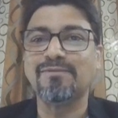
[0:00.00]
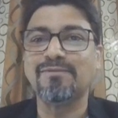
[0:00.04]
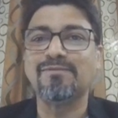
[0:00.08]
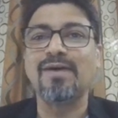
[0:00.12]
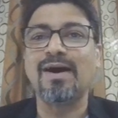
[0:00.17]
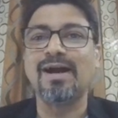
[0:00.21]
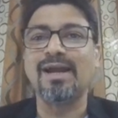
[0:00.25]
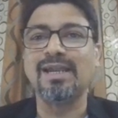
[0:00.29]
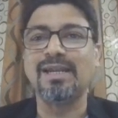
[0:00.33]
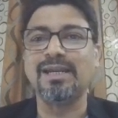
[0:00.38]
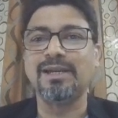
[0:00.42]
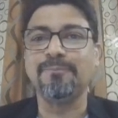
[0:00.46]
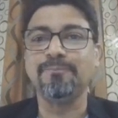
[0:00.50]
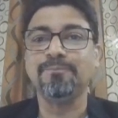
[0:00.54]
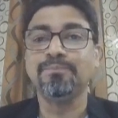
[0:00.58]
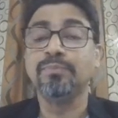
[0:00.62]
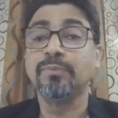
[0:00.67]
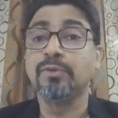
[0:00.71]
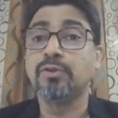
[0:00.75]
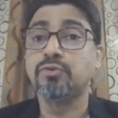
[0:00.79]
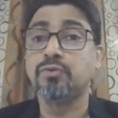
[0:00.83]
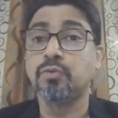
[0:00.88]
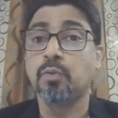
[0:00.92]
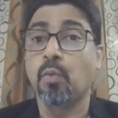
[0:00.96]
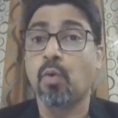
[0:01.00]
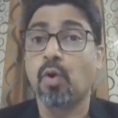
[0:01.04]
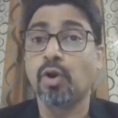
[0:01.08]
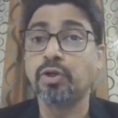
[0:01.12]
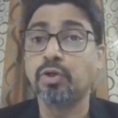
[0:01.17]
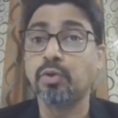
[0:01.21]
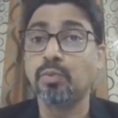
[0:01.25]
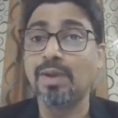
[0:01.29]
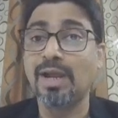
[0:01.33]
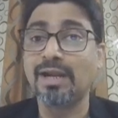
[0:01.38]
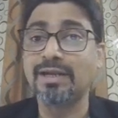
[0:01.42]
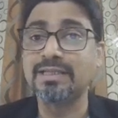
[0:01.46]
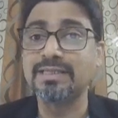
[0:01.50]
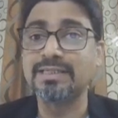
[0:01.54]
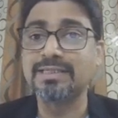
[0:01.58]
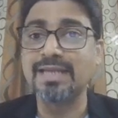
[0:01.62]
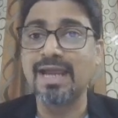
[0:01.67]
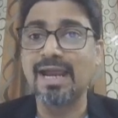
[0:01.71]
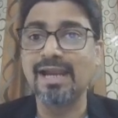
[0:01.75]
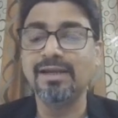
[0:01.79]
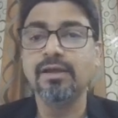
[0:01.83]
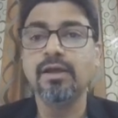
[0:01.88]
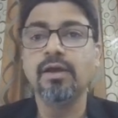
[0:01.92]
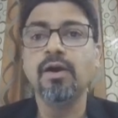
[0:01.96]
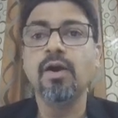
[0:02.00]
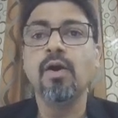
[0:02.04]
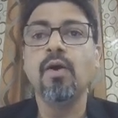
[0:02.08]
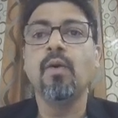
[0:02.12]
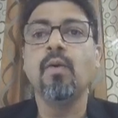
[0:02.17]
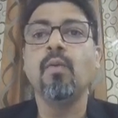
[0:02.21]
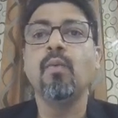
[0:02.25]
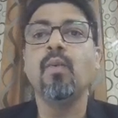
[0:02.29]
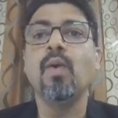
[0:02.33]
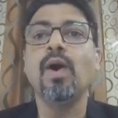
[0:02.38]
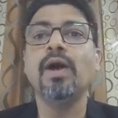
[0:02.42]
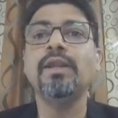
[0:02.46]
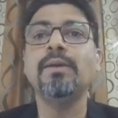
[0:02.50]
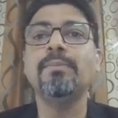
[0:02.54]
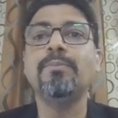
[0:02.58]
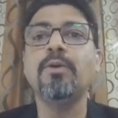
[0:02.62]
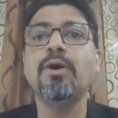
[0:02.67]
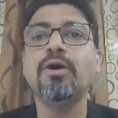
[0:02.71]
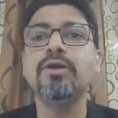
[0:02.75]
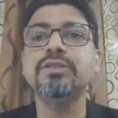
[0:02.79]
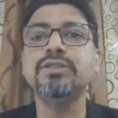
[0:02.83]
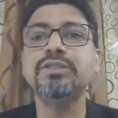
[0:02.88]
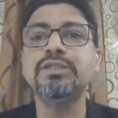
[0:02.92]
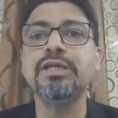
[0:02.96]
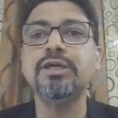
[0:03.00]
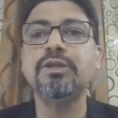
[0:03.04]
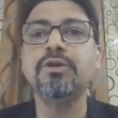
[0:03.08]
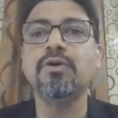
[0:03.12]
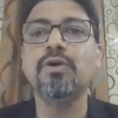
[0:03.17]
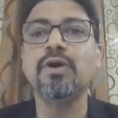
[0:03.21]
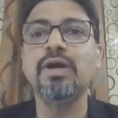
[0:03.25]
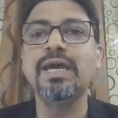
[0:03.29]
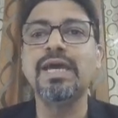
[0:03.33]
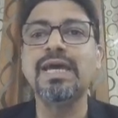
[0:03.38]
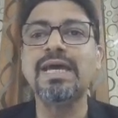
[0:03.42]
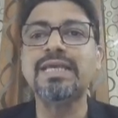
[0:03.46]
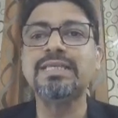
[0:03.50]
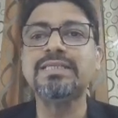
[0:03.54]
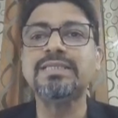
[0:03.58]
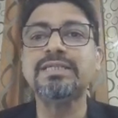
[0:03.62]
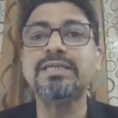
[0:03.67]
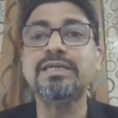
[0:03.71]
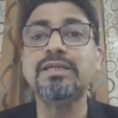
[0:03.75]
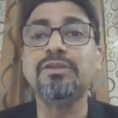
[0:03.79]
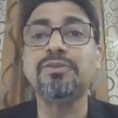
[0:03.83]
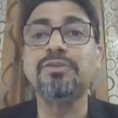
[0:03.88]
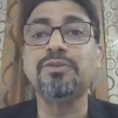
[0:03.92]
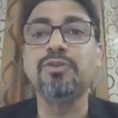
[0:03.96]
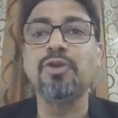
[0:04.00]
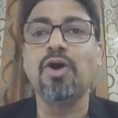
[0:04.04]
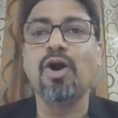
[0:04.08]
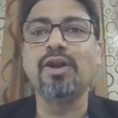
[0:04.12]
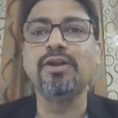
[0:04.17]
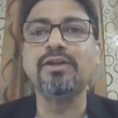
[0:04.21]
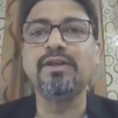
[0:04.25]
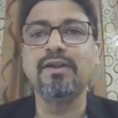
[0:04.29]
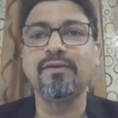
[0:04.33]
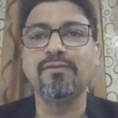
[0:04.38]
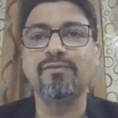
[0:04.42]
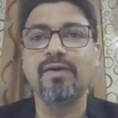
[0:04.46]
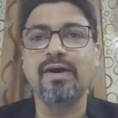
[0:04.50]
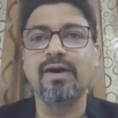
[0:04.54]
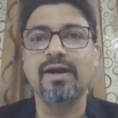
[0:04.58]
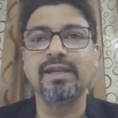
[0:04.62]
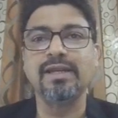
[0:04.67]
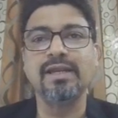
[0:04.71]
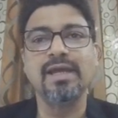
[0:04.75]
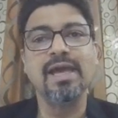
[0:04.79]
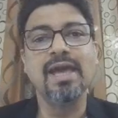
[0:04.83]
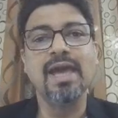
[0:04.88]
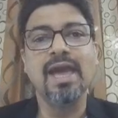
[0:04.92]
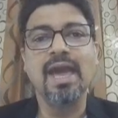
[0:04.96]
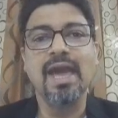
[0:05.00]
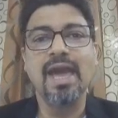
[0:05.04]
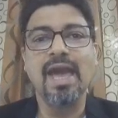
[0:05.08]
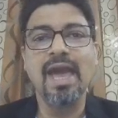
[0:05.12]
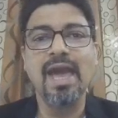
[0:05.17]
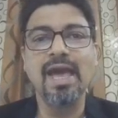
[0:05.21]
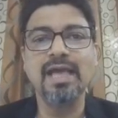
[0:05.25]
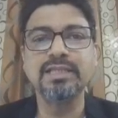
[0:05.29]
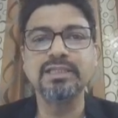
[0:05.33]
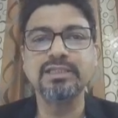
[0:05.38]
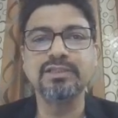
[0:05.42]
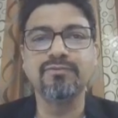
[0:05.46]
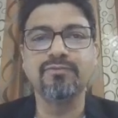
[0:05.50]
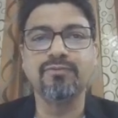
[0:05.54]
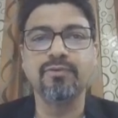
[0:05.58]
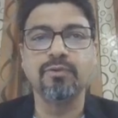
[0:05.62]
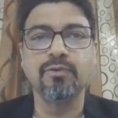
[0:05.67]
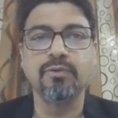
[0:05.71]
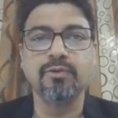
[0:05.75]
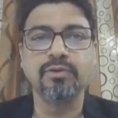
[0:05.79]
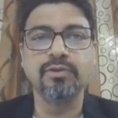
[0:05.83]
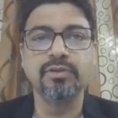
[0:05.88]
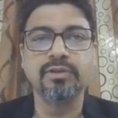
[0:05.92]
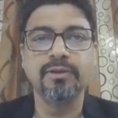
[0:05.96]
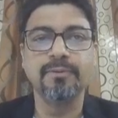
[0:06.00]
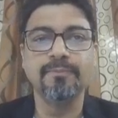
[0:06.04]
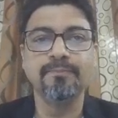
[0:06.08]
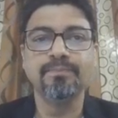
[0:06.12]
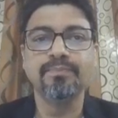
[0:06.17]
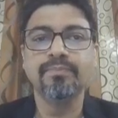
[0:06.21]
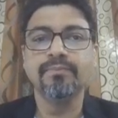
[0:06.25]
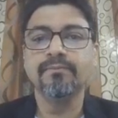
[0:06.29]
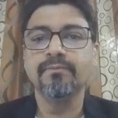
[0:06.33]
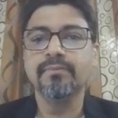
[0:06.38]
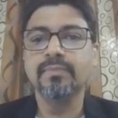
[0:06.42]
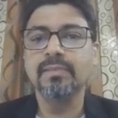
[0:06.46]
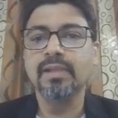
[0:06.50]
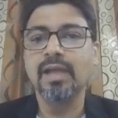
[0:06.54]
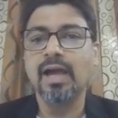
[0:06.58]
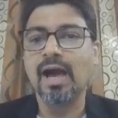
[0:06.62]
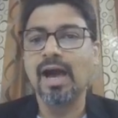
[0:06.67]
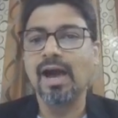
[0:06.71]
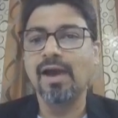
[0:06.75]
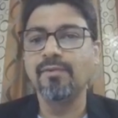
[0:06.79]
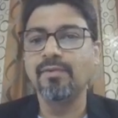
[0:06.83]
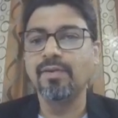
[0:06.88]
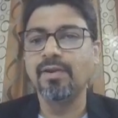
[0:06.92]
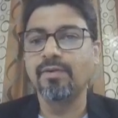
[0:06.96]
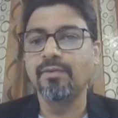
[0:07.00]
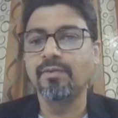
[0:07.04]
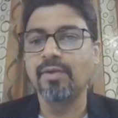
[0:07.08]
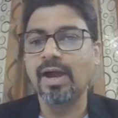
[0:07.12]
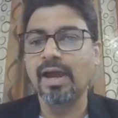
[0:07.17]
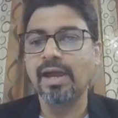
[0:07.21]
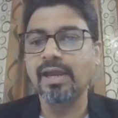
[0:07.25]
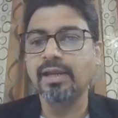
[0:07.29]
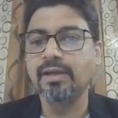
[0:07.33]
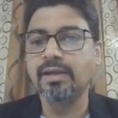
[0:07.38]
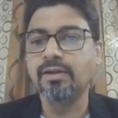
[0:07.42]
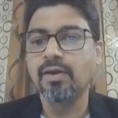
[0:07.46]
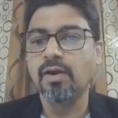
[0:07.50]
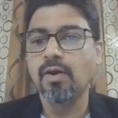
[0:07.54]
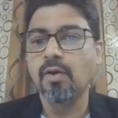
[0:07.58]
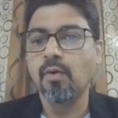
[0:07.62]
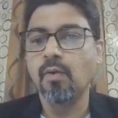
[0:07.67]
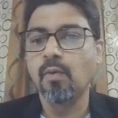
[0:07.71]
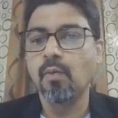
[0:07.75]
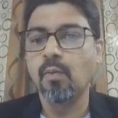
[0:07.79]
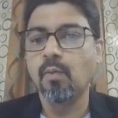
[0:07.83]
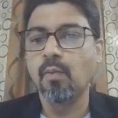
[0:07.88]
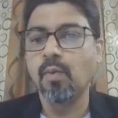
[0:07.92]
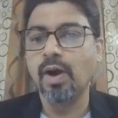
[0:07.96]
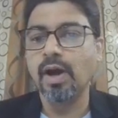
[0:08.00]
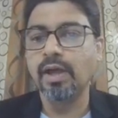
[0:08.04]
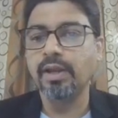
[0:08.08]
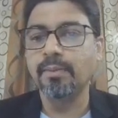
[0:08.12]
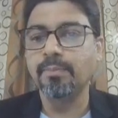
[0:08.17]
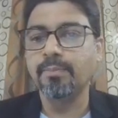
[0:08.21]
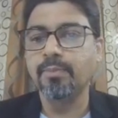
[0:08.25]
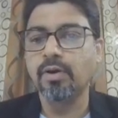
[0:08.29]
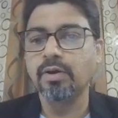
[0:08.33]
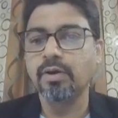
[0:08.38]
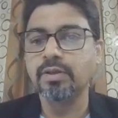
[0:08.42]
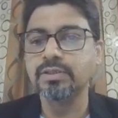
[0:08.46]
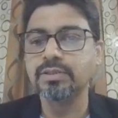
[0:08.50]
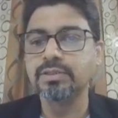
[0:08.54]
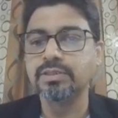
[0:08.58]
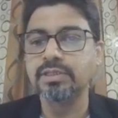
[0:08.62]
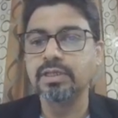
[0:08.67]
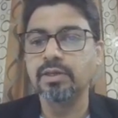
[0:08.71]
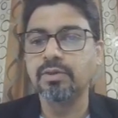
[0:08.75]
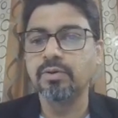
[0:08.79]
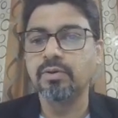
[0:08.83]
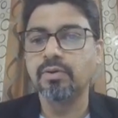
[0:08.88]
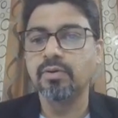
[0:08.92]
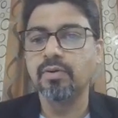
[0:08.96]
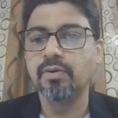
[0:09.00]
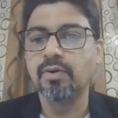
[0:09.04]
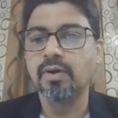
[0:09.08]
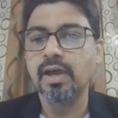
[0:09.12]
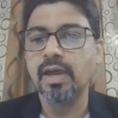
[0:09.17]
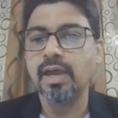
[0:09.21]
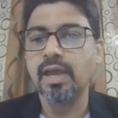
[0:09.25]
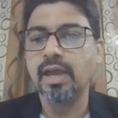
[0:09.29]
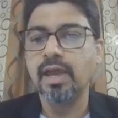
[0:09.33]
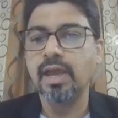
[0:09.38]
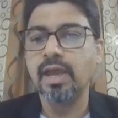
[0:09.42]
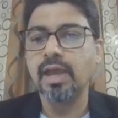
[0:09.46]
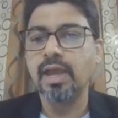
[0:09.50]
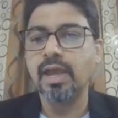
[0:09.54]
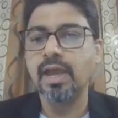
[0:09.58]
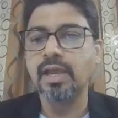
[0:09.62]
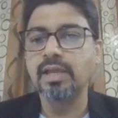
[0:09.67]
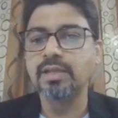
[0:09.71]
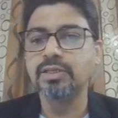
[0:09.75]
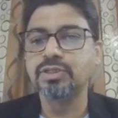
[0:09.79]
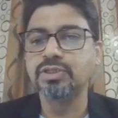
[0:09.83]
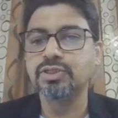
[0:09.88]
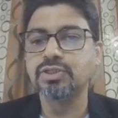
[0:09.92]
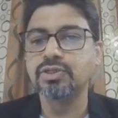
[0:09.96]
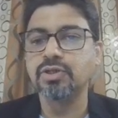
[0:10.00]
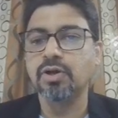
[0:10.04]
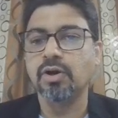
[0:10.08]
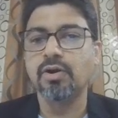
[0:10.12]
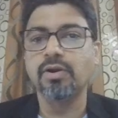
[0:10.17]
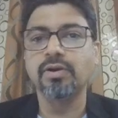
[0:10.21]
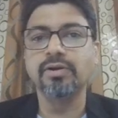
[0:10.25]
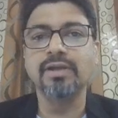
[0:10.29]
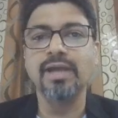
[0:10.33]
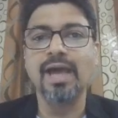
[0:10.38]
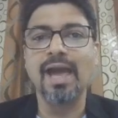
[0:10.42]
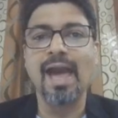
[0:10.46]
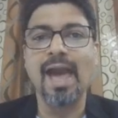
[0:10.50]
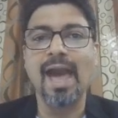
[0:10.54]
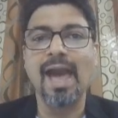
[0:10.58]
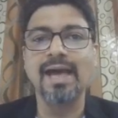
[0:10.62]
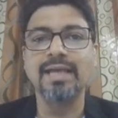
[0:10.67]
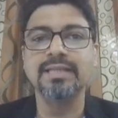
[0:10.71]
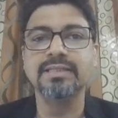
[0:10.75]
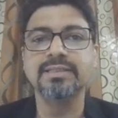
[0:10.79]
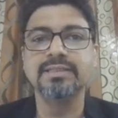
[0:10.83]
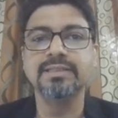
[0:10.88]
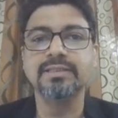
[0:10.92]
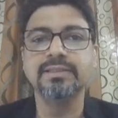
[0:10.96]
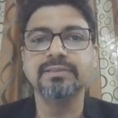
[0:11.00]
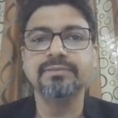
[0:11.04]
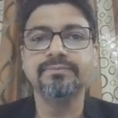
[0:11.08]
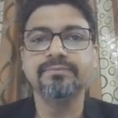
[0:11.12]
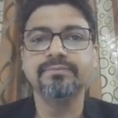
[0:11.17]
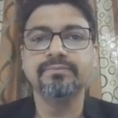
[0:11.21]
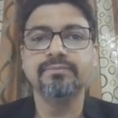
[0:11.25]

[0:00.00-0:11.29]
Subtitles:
defined. So what do we understand? 1 upon 0 is not defined. Henceforth, I will write 1 upon 0 in short as,